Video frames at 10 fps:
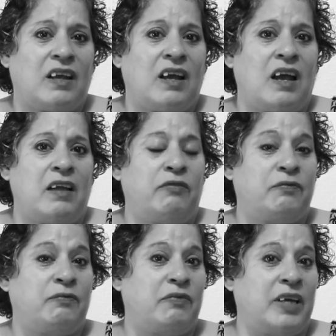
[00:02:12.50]
I
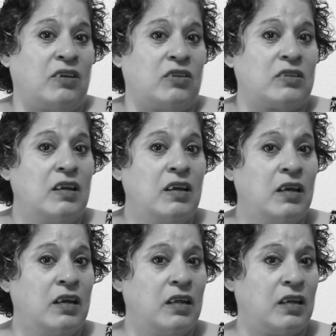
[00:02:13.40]
felt
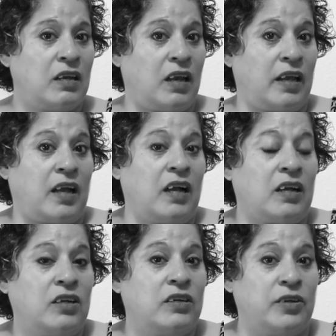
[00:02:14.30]
like I
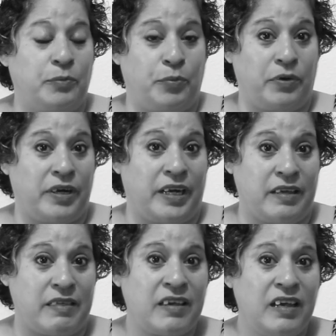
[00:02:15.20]
couldn't
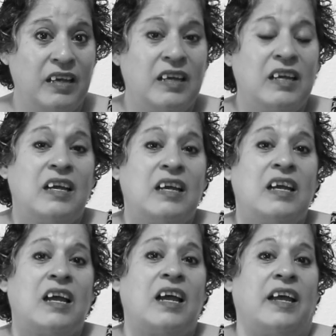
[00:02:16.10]
breathe,
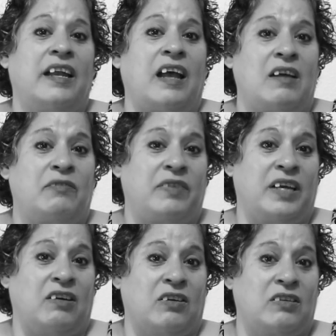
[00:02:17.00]
and I
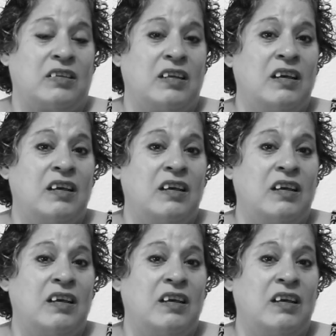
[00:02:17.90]
felt